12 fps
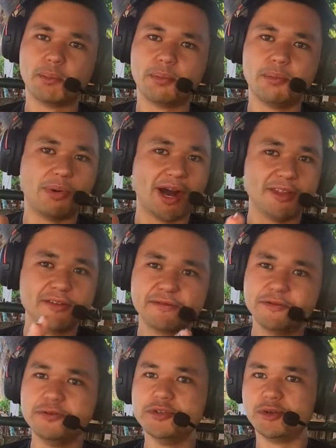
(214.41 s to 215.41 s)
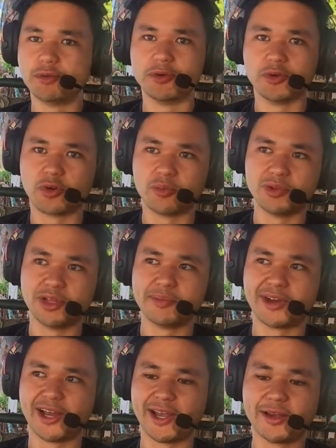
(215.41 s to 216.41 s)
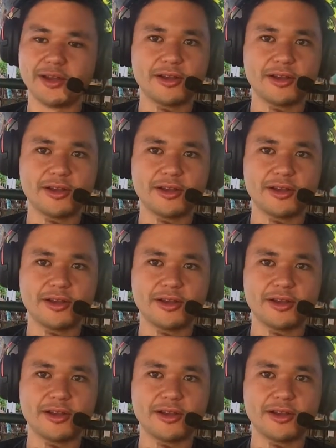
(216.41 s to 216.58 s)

Buy the food you would normally buy.